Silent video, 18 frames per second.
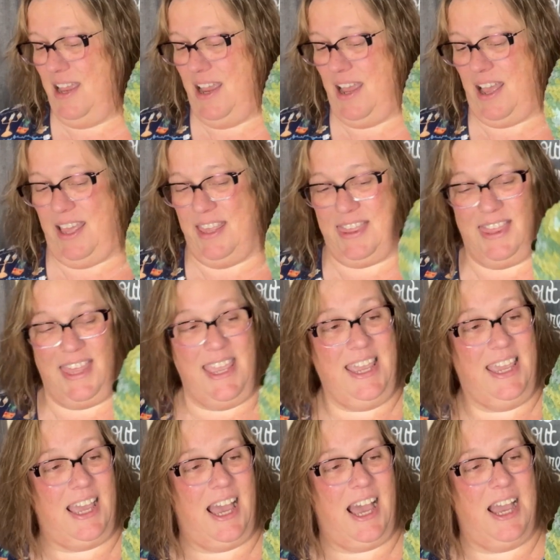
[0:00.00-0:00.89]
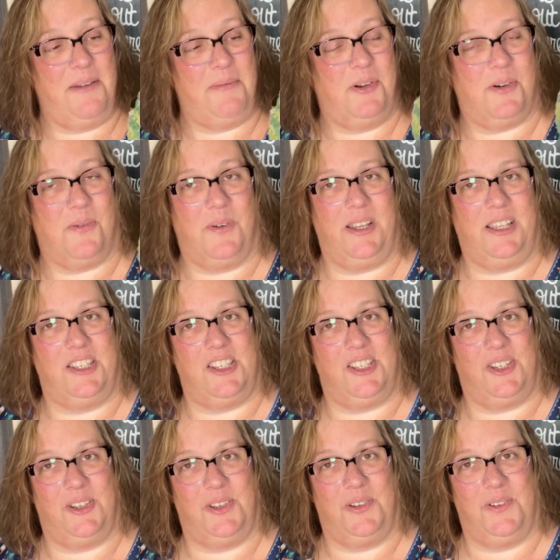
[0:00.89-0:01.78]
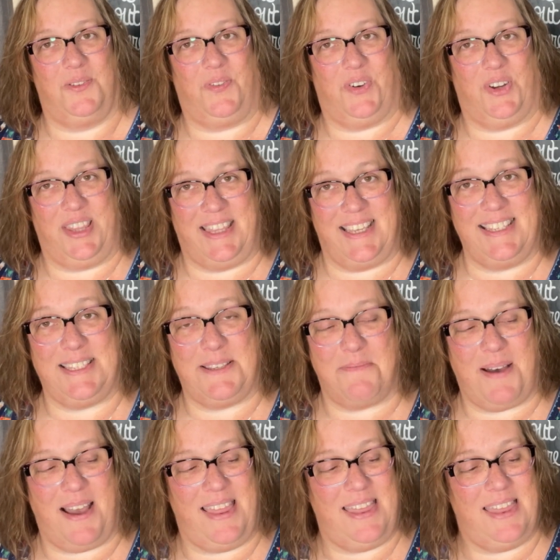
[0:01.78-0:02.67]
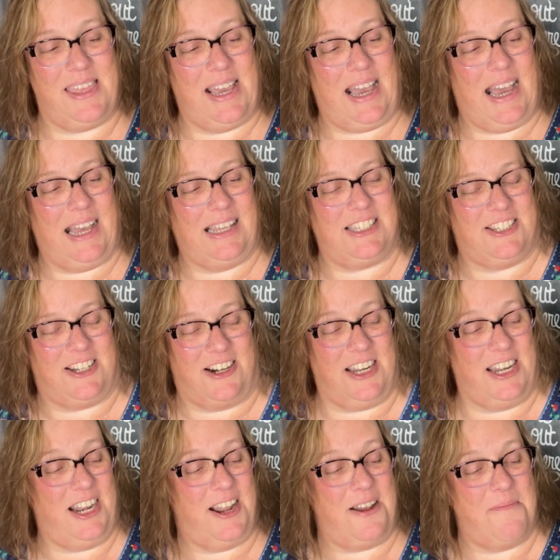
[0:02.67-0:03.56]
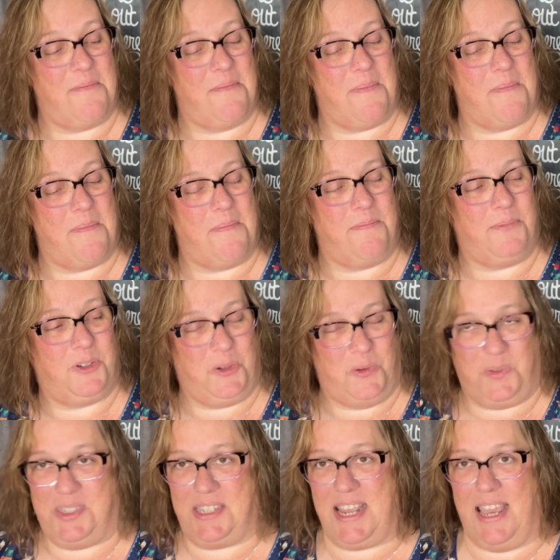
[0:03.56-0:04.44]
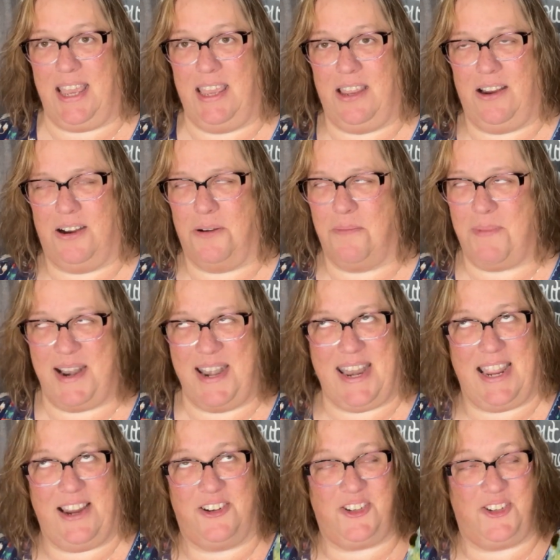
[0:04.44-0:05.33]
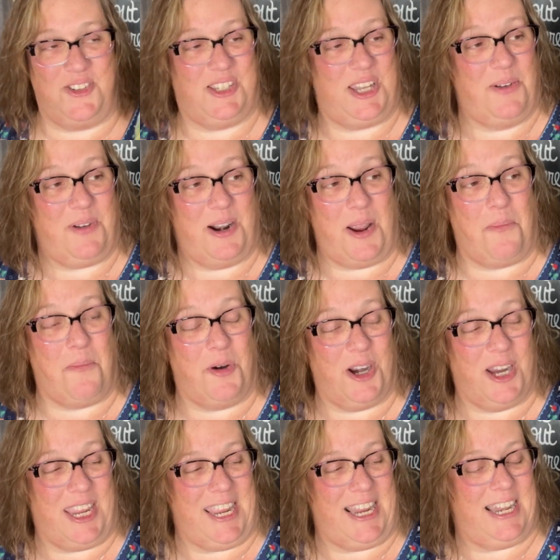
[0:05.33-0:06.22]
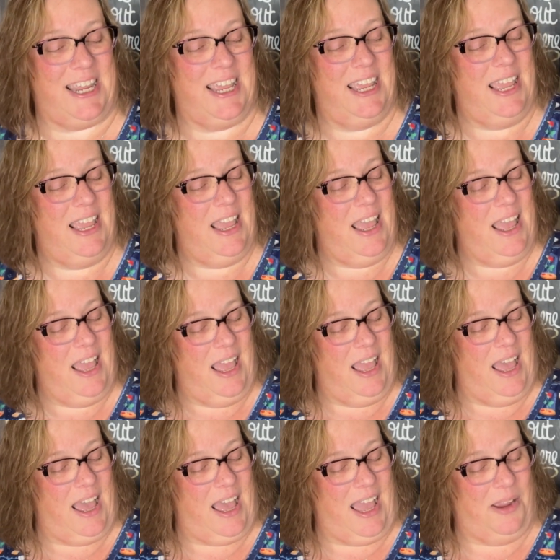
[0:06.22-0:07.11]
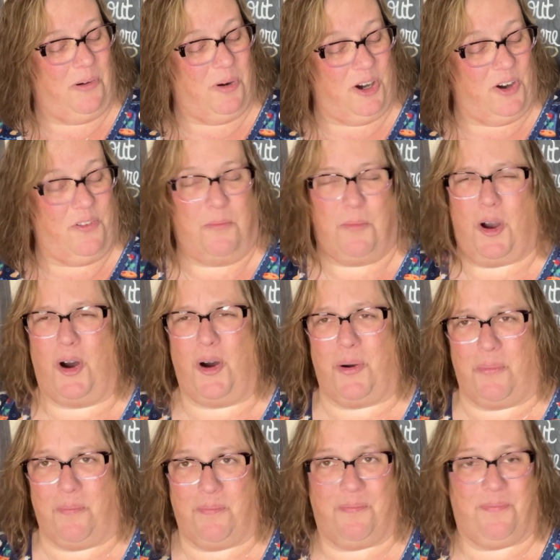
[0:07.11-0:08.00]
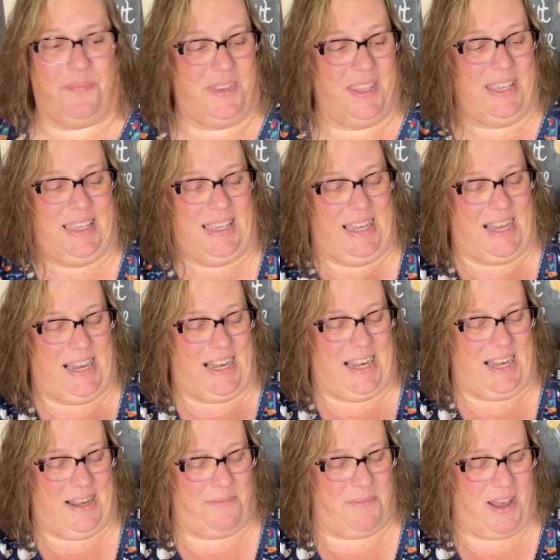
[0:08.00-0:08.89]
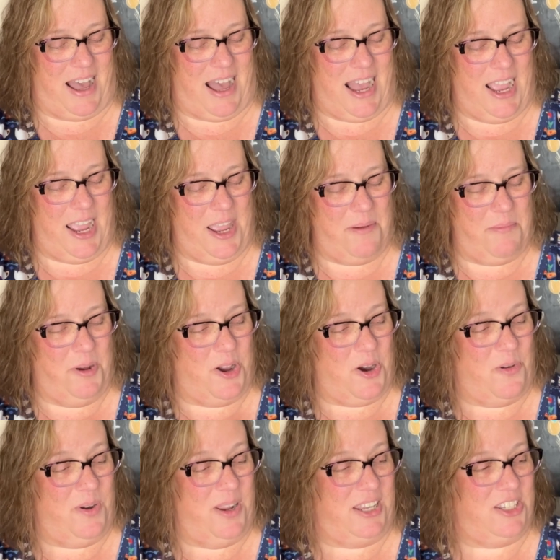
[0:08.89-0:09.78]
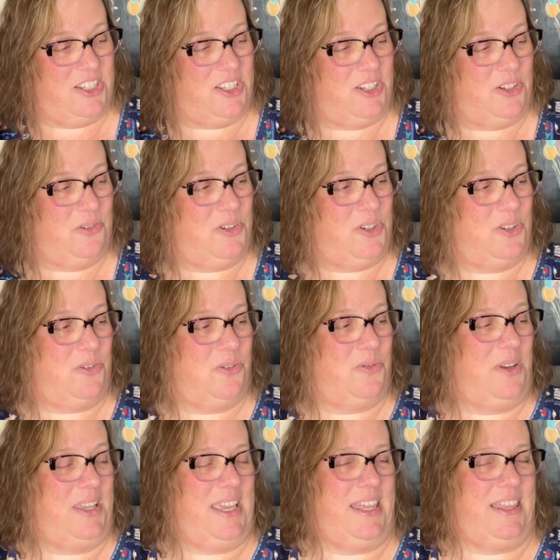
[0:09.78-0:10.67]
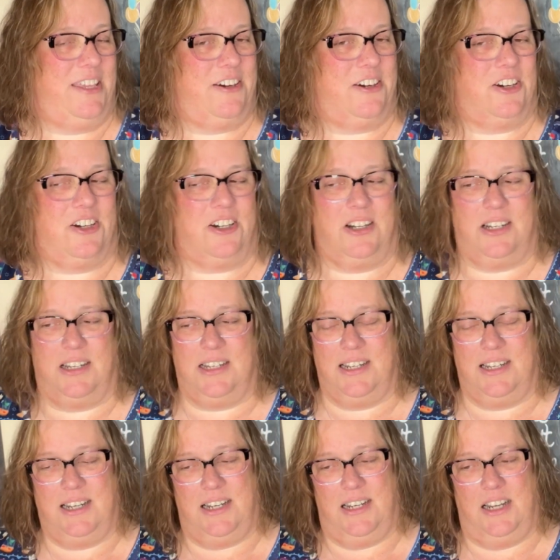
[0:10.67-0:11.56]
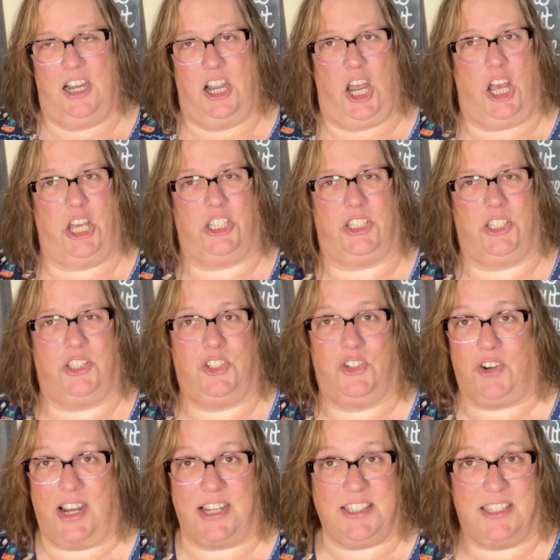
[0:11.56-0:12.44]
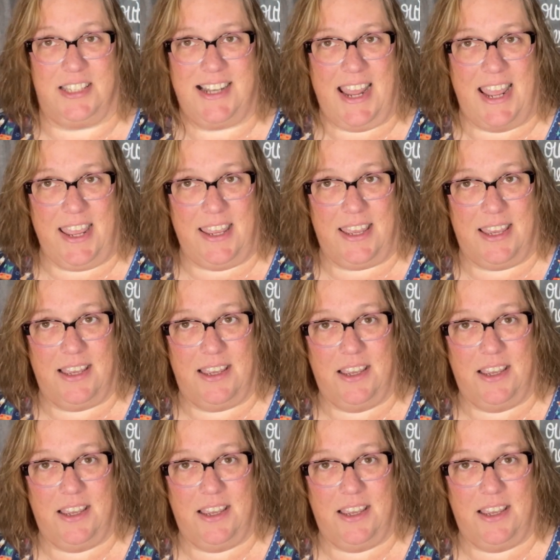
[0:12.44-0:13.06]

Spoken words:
I think I'm going to, for this month, starting on Tuesday or Monday or Tuesday when I'm working, I work from home. I am going to do either a stress snake